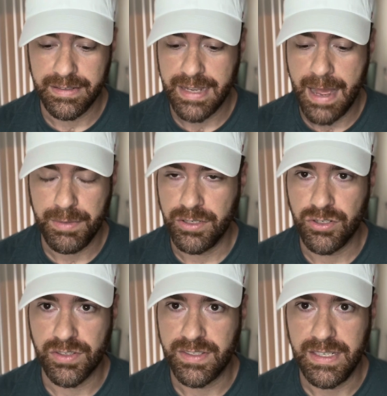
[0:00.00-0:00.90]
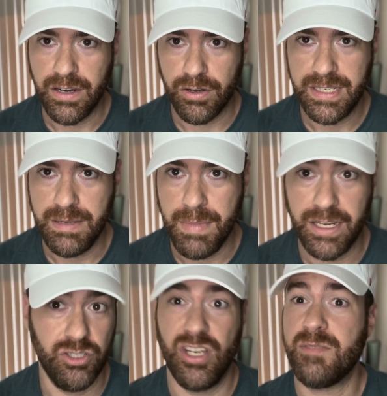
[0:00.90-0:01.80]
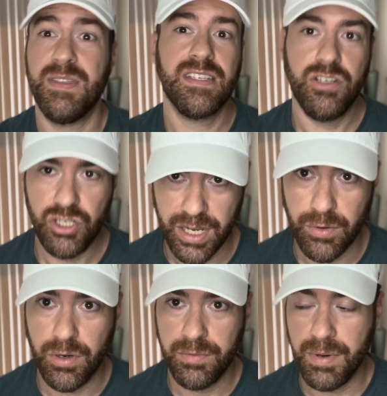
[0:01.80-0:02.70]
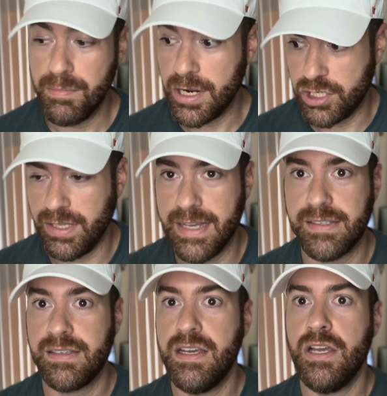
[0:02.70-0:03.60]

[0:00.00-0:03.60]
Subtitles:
Happy to just see our team make adjustments in general, but much less